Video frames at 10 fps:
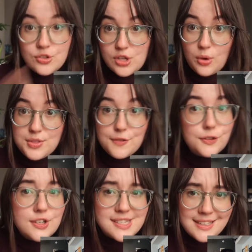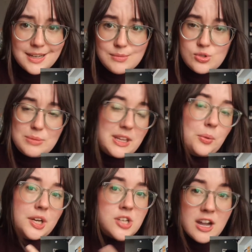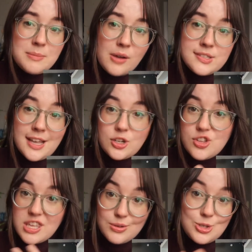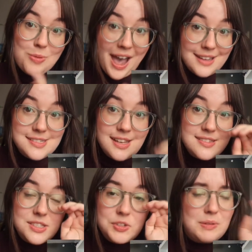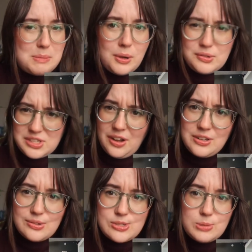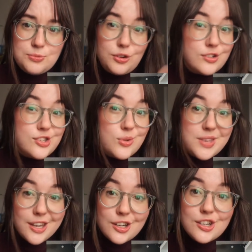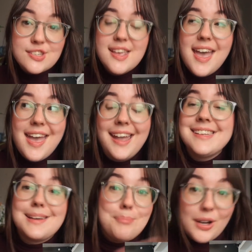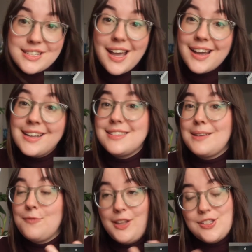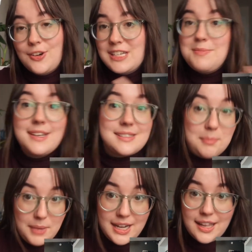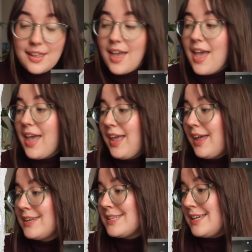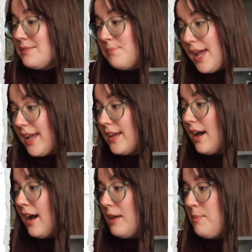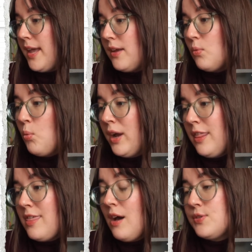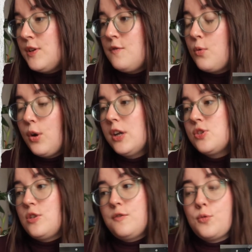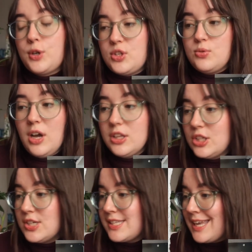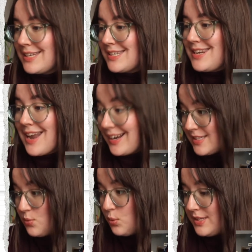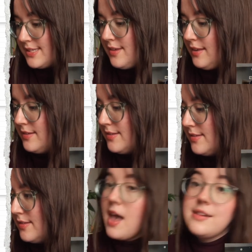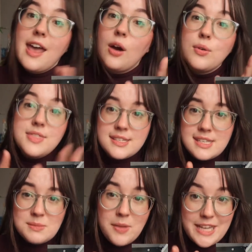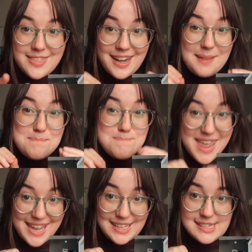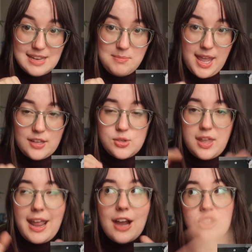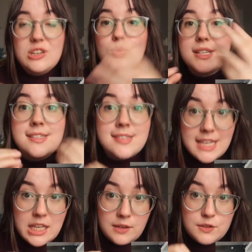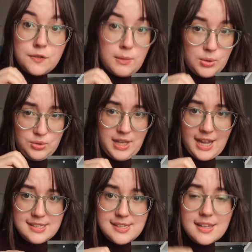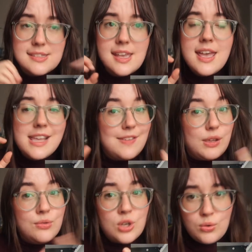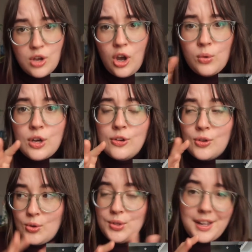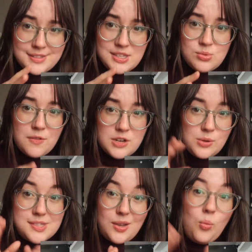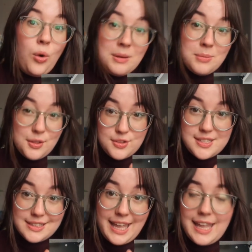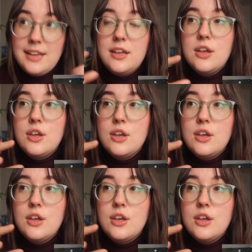So the first income stream that I want to talk about is actually YouTube AdSense. So I've been posting on YouTube for 2 years and I'm monetized. I'm finally starting to make some money. And in May, I made $1,442.91. Now, this is money that I made in May, so that I actually received from Google AdSense. If you don't know, Google AdSense revenue is like 1 month delayed.